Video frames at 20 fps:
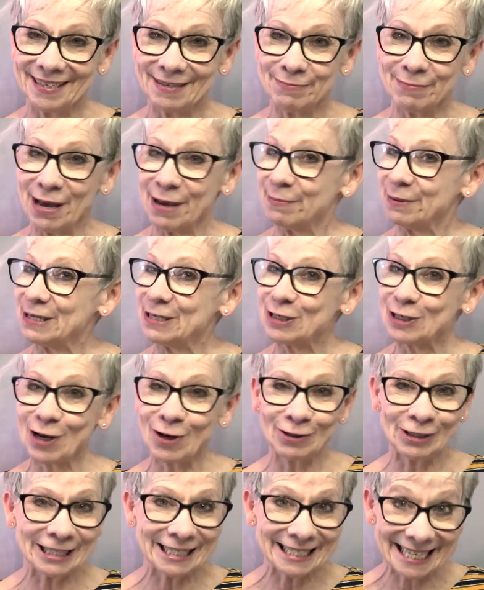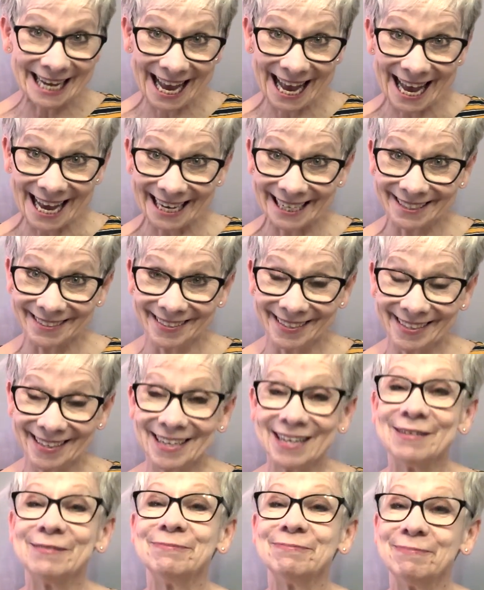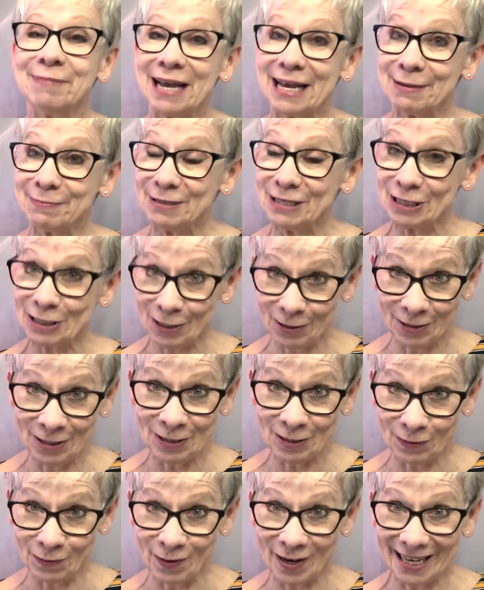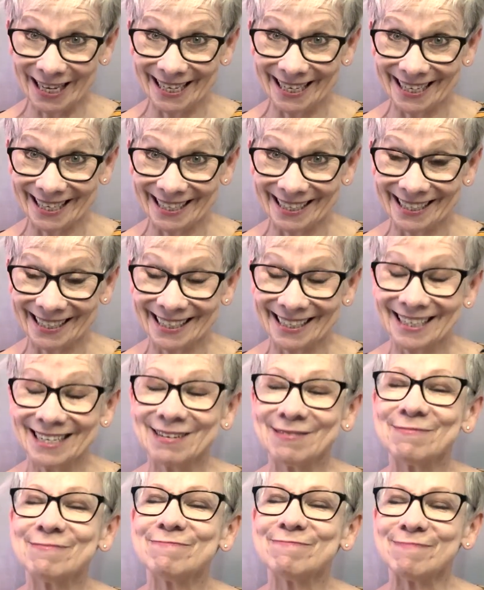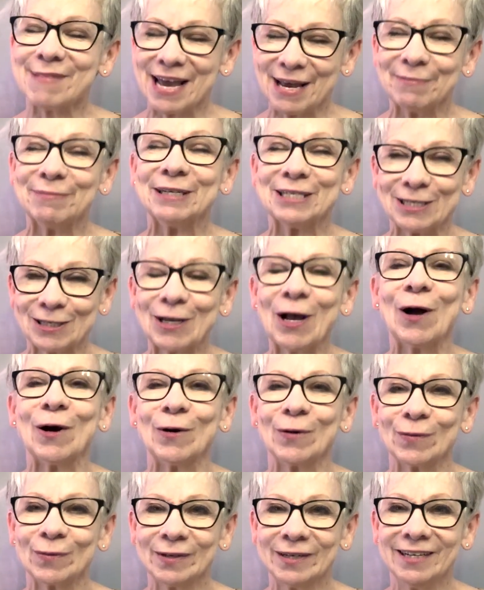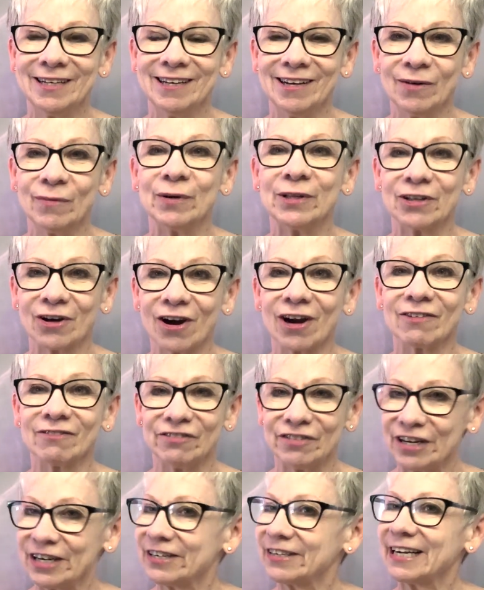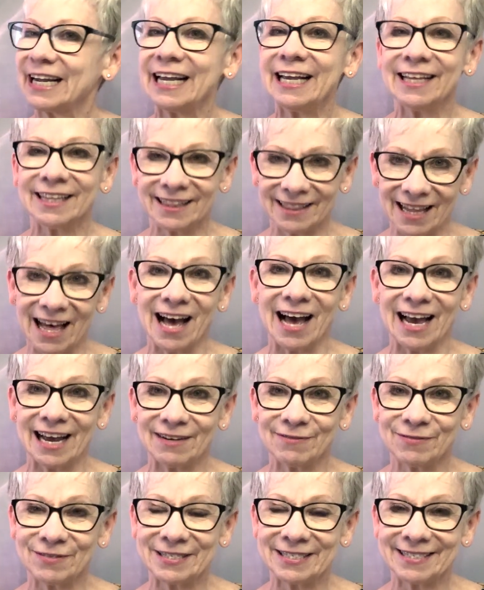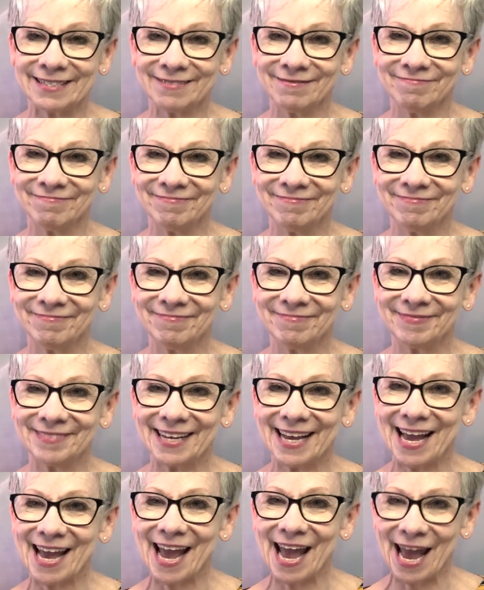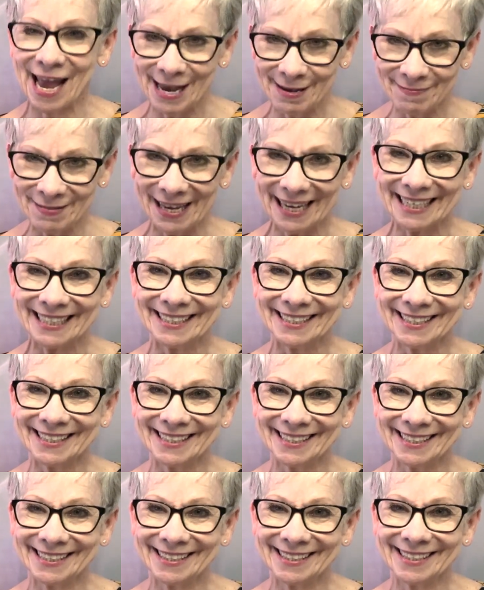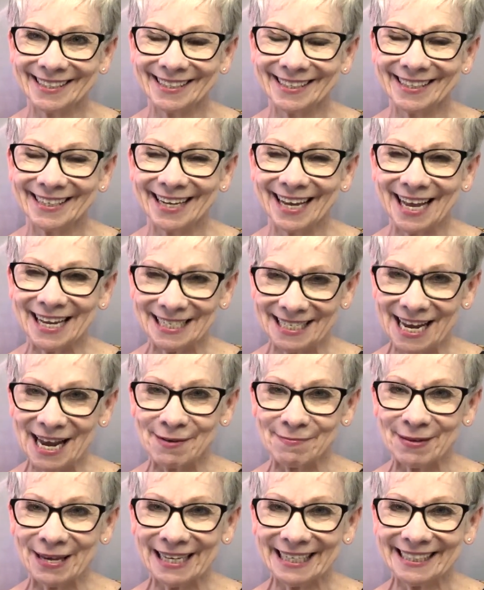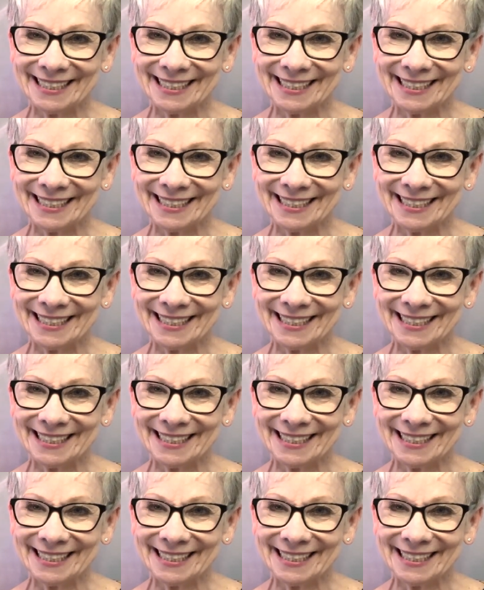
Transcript: Maybe so today. Maybe so this week. Maybe so with our very lives. Amen and amen.